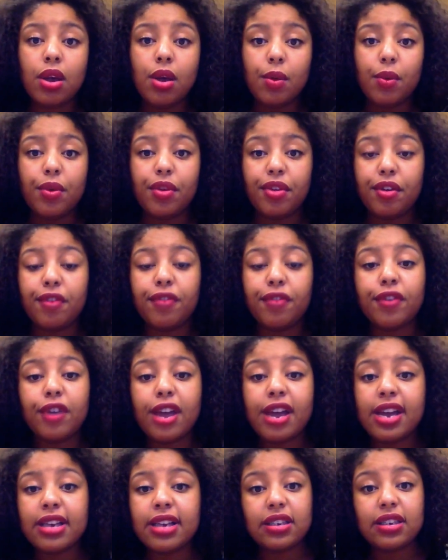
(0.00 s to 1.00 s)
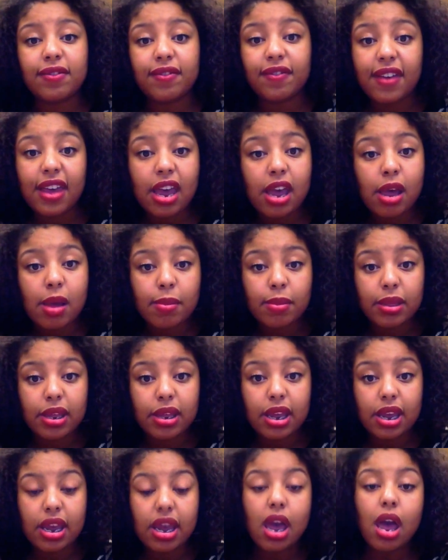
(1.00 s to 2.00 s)
with your friends,
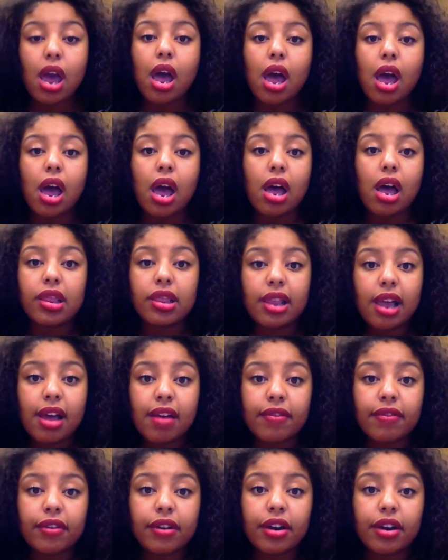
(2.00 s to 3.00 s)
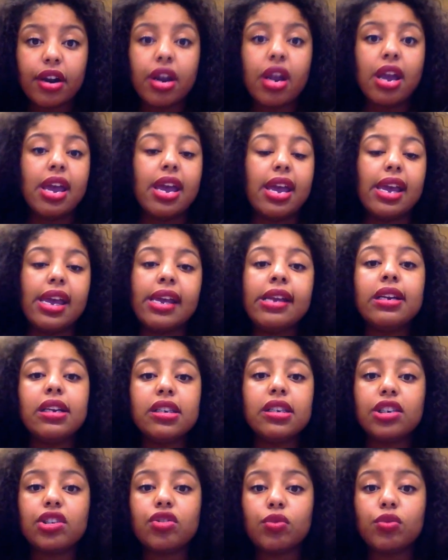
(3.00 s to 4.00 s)
family, a lover, any
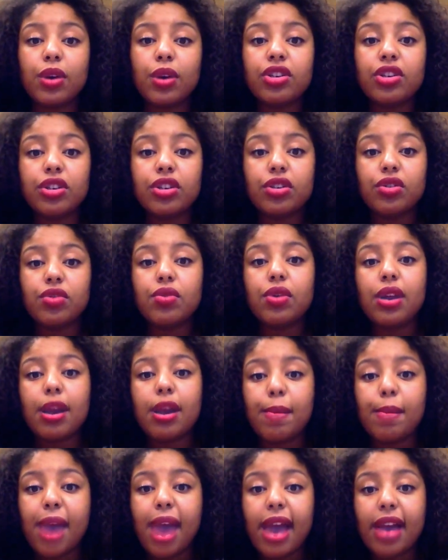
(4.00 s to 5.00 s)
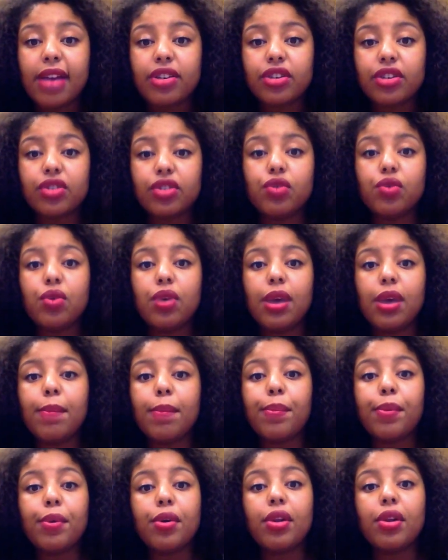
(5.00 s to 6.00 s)
situation you can imagine, you can
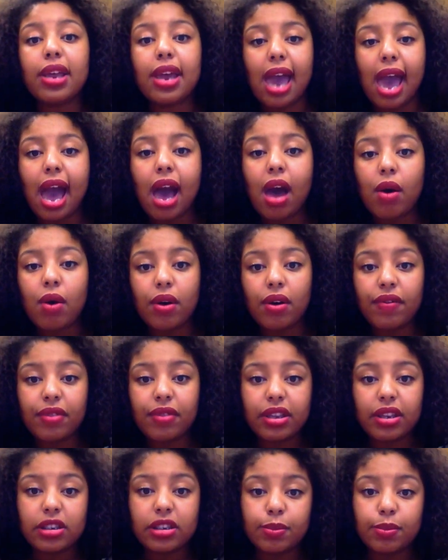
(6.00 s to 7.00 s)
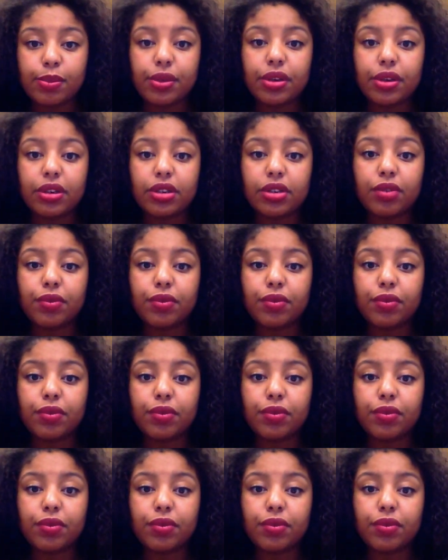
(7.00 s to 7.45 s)
pull it out of this book to